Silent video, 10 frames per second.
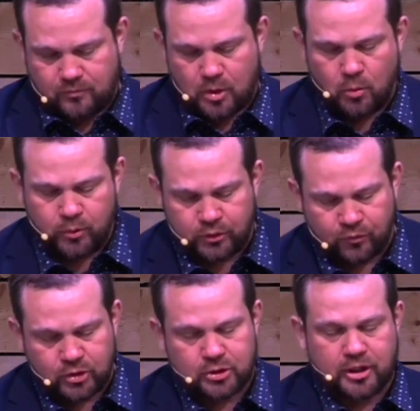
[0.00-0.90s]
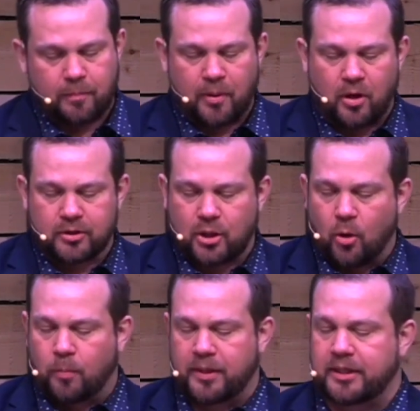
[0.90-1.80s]
Well, when you first look at Paul's
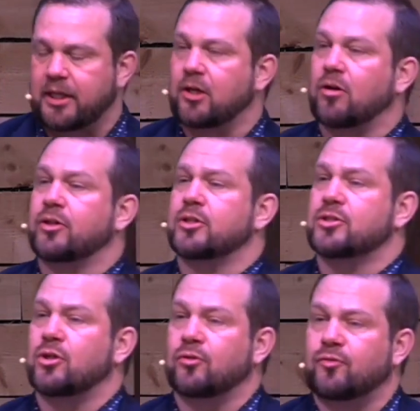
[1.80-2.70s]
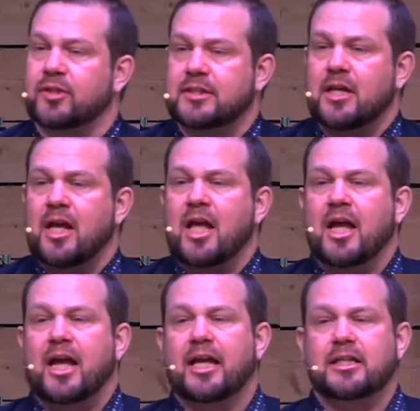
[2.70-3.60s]
opening here on the surface,
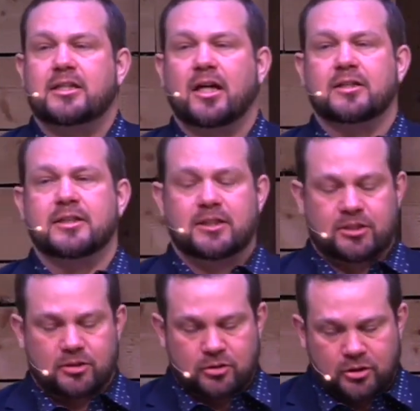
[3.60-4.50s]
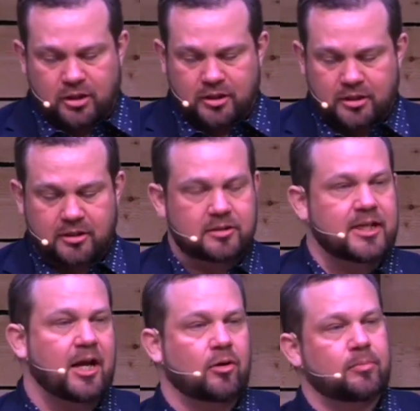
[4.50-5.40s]
it doesn't look
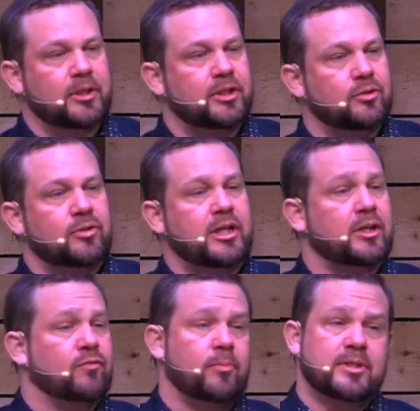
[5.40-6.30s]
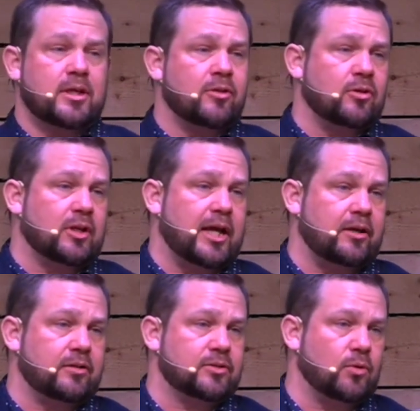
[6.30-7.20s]
terribly unique from his other
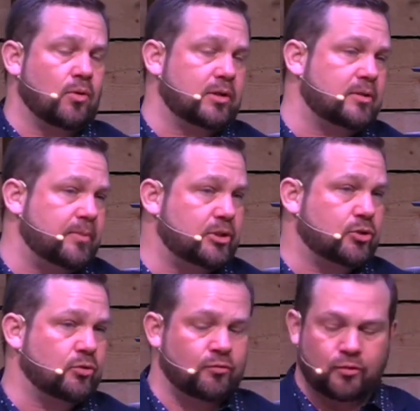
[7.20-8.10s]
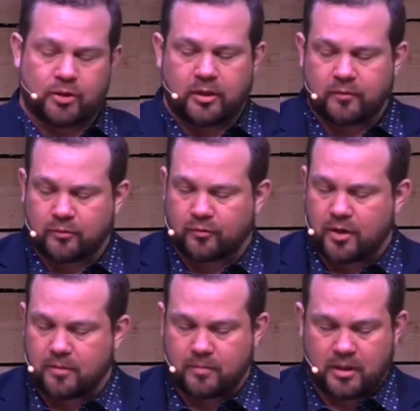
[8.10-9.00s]
letters, or to be truthful, even
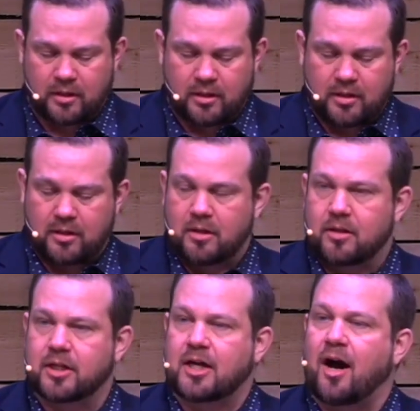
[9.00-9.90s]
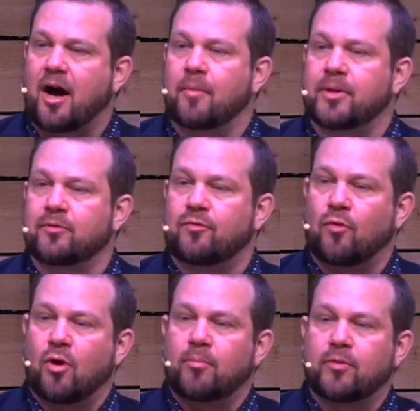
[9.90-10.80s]
from the common
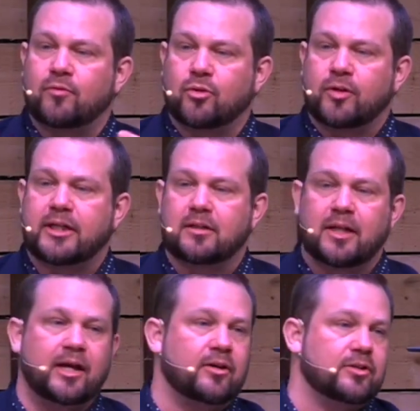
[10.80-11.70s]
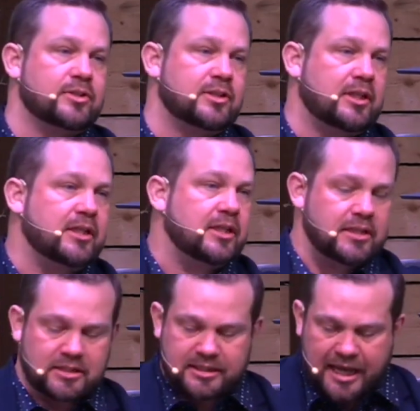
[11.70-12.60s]
form of Greek letters in
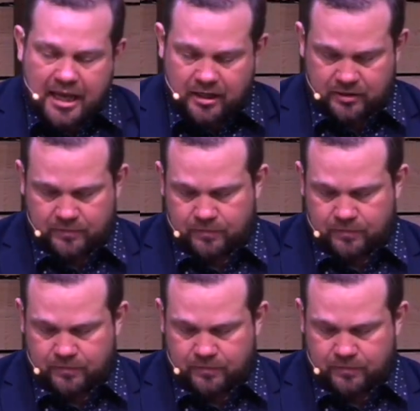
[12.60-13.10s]
his day.